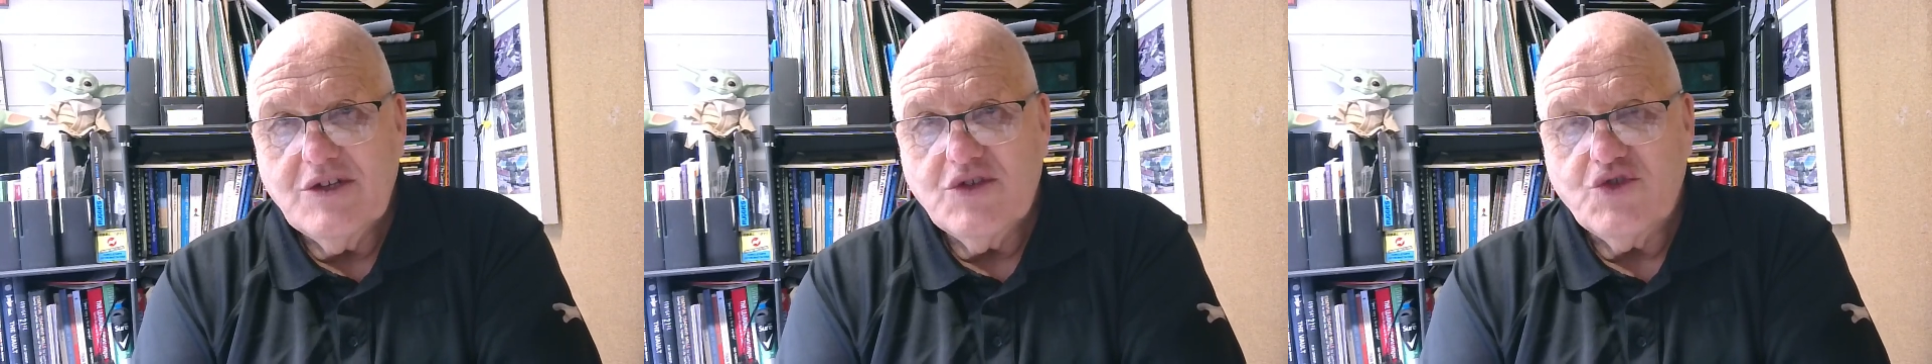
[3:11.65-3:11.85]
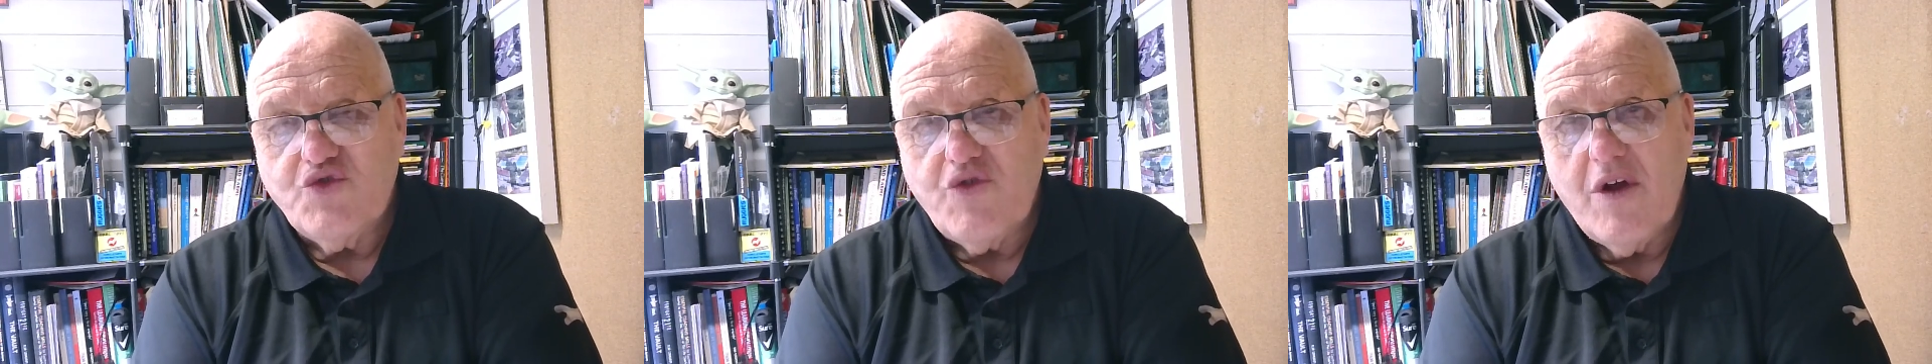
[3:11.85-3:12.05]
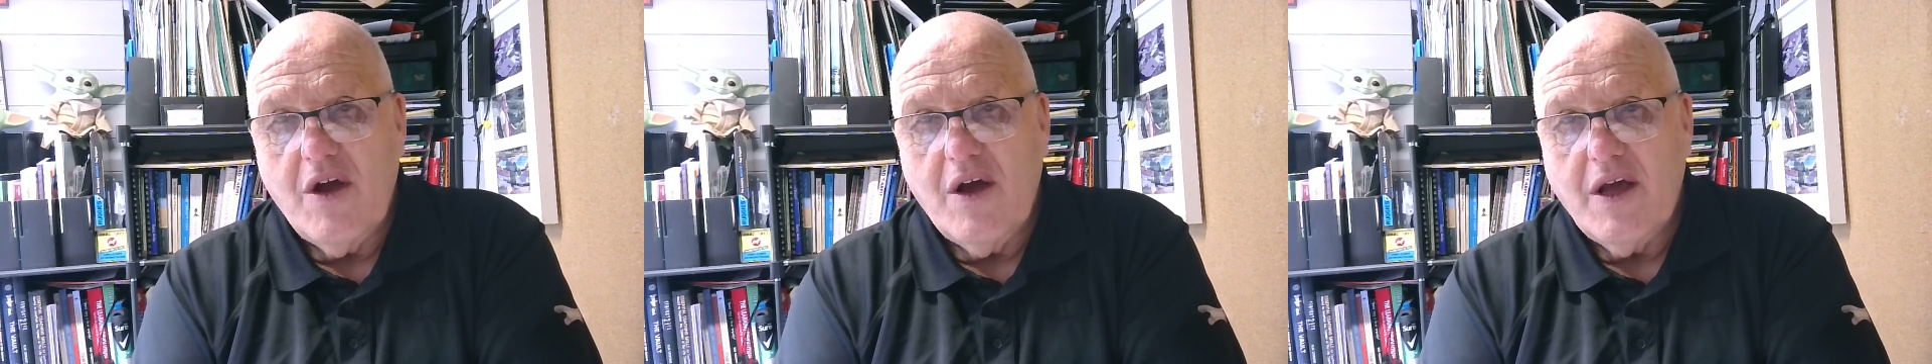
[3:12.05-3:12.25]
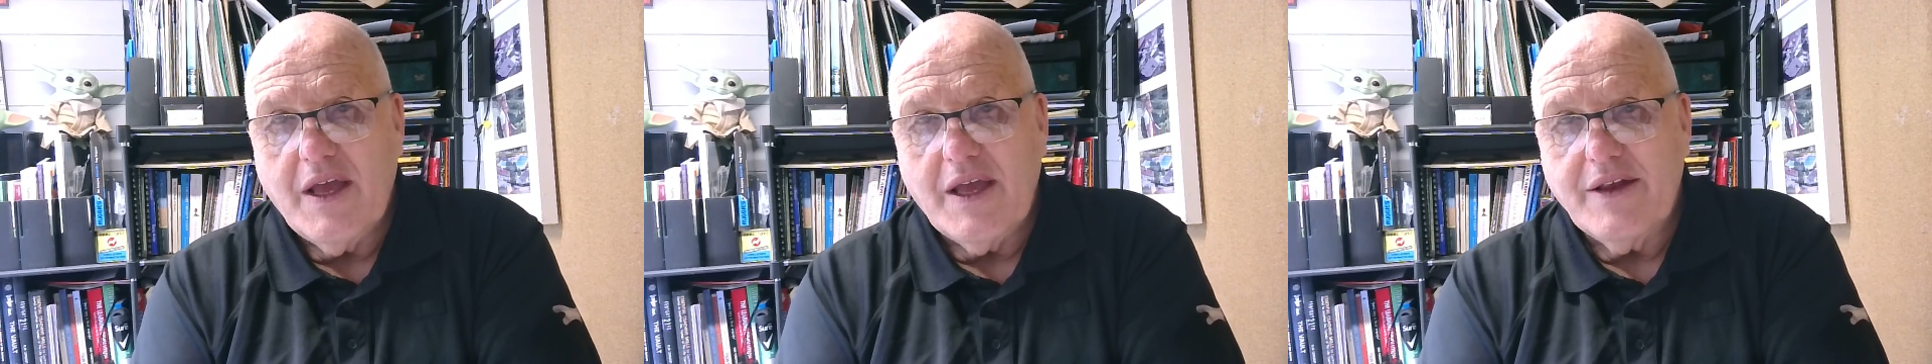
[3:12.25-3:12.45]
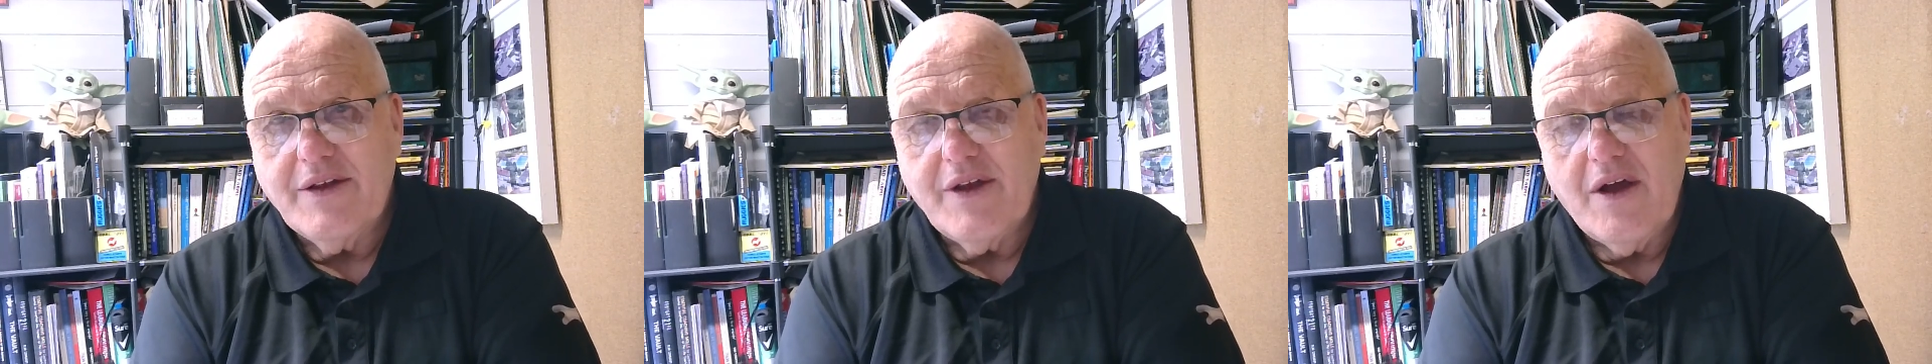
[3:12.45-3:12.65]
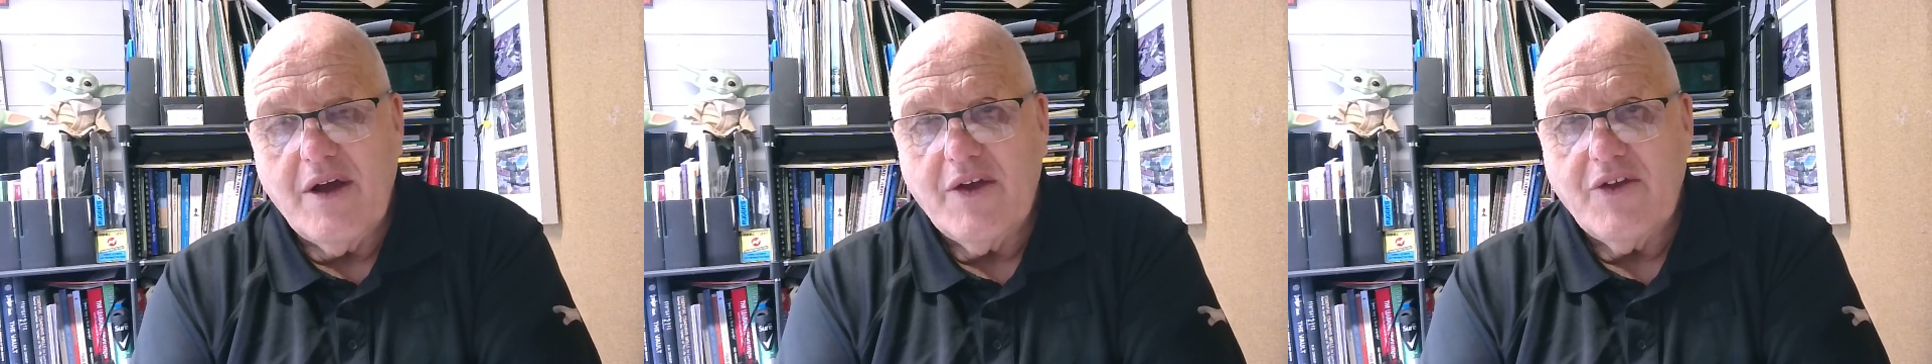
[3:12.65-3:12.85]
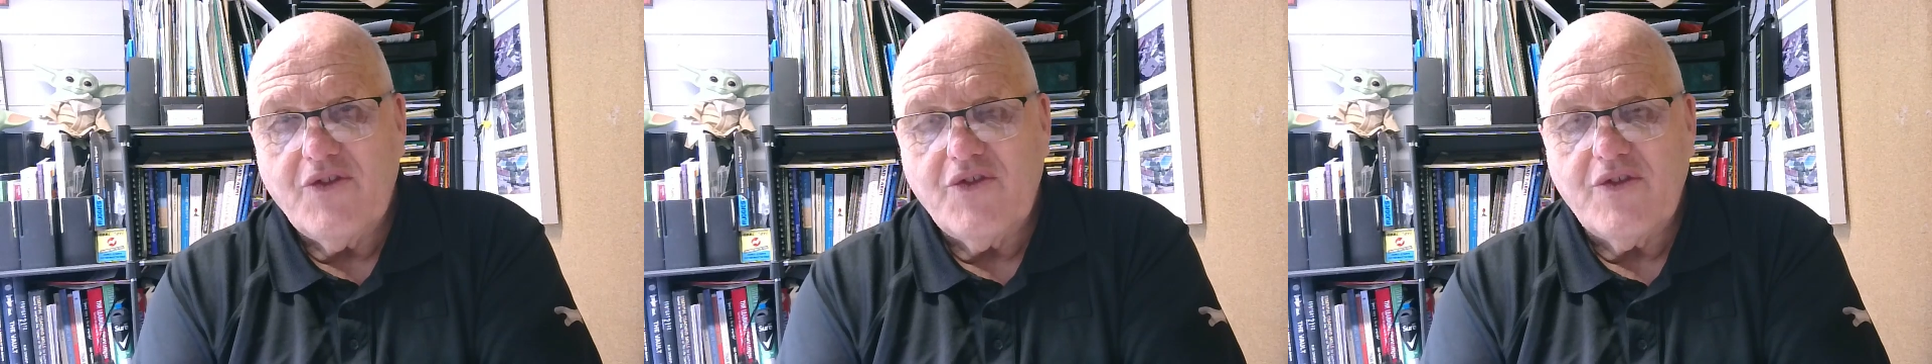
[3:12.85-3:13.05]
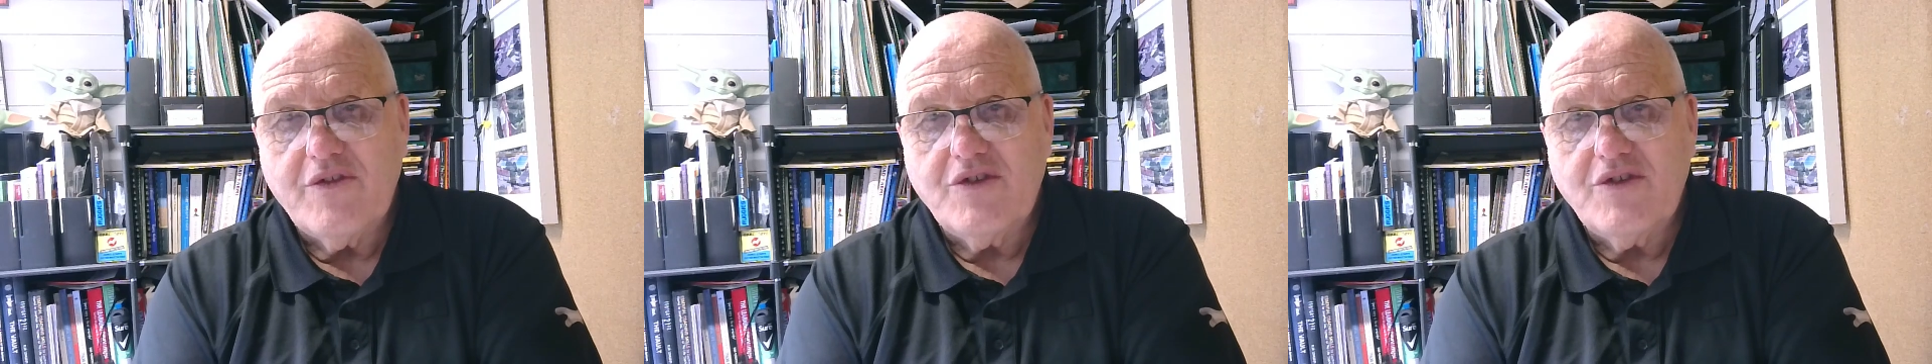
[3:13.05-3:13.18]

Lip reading: dry, nice